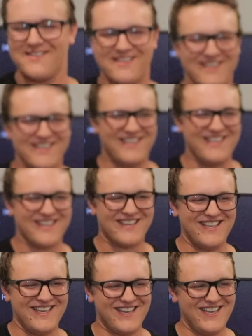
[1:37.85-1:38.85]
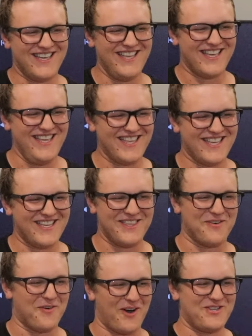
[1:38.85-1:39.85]
You, you, you, and
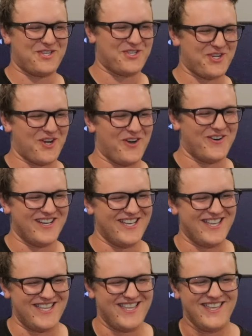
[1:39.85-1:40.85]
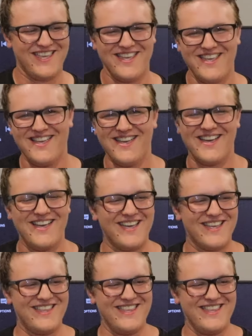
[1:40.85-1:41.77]
no, you, watch you start crying and, and then.